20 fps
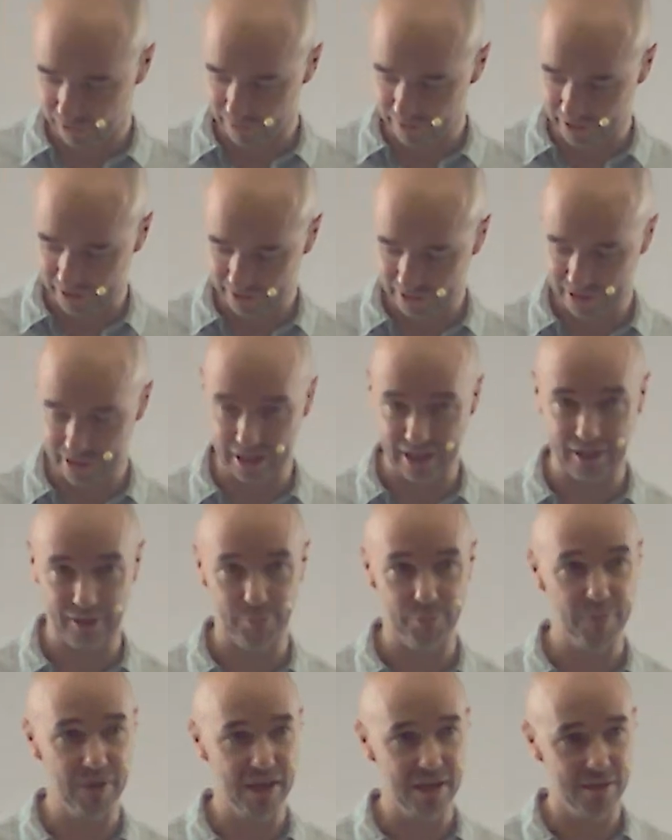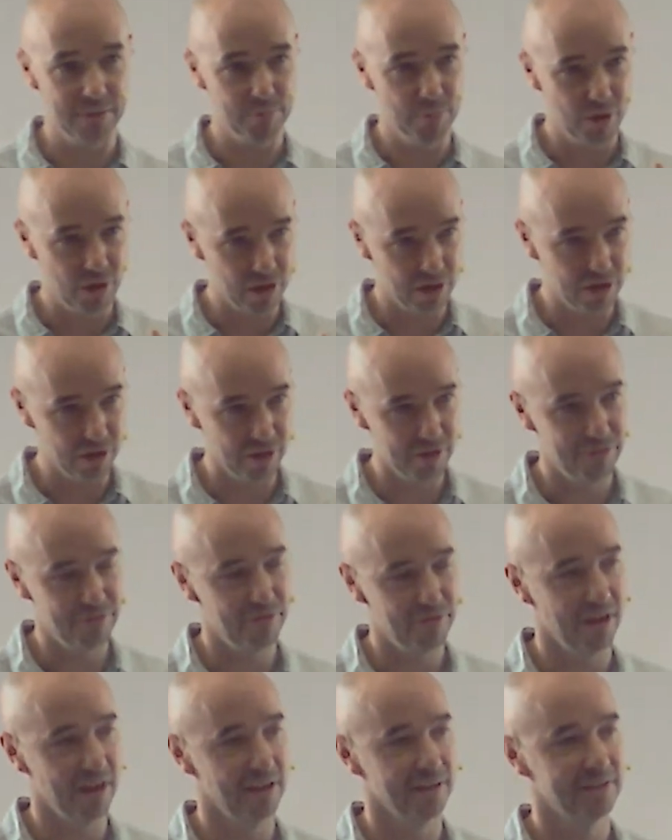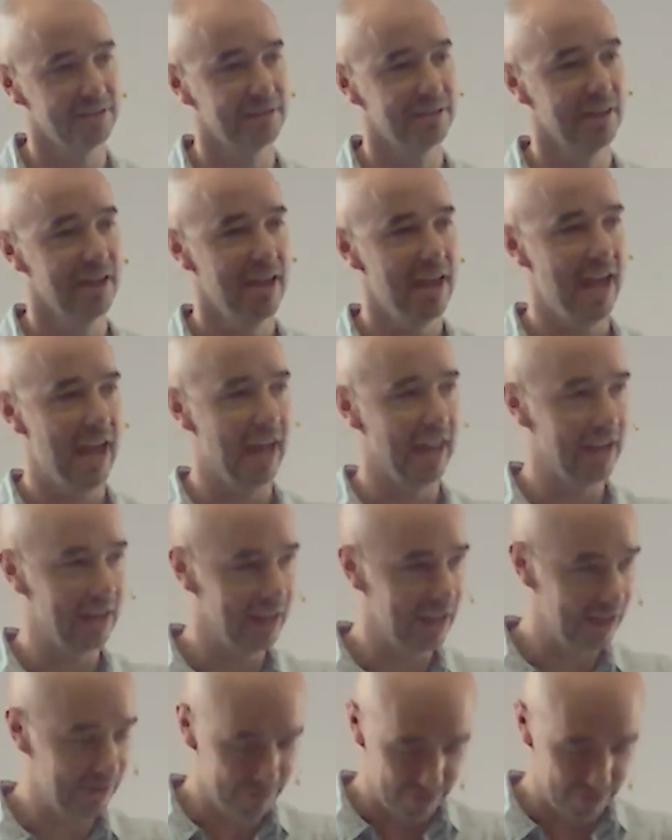of this thing. Put God first and